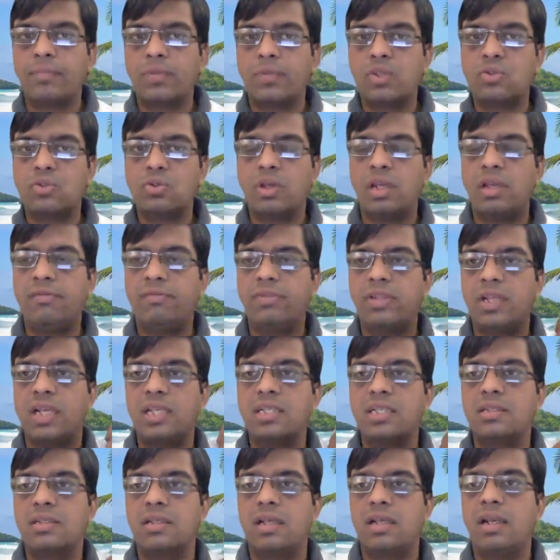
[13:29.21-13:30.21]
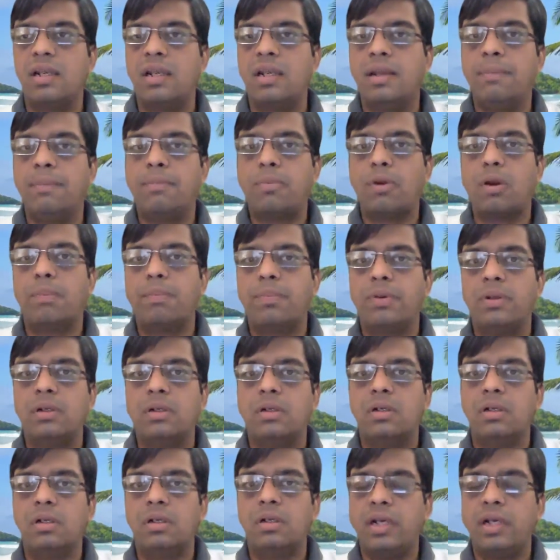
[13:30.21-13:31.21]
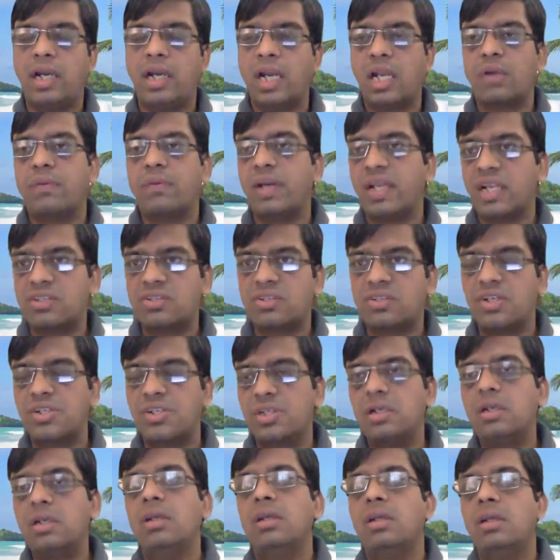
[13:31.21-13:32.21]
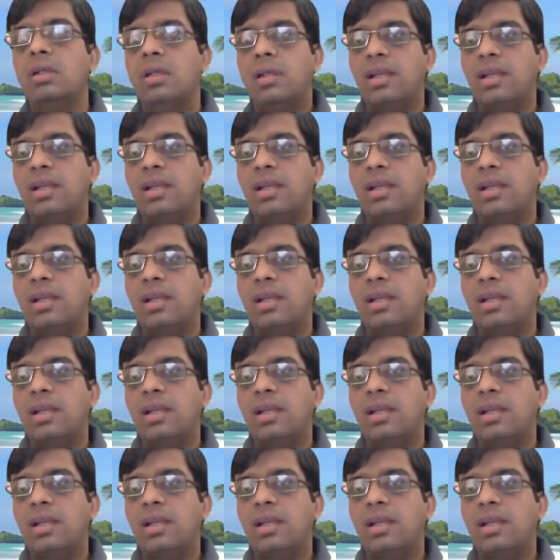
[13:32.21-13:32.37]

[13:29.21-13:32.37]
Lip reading: So if there is inadequate excretion,